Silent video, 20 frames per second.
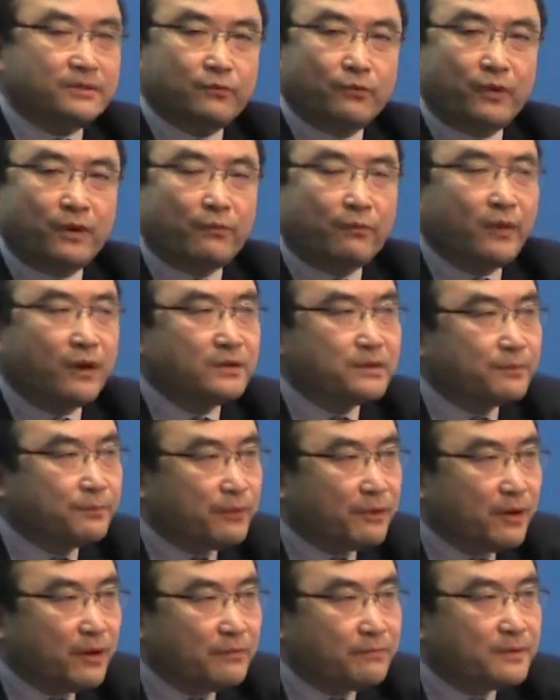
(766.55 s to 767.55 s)
What
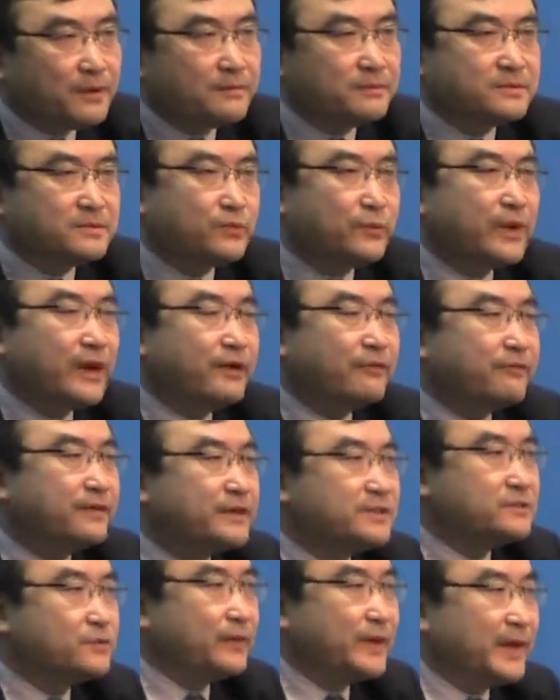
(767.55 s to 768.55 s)
problems we are
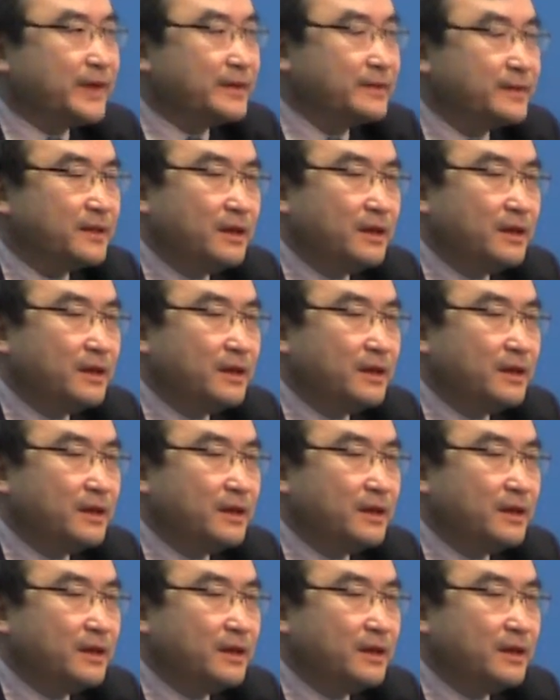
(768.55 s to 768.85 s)
faced with,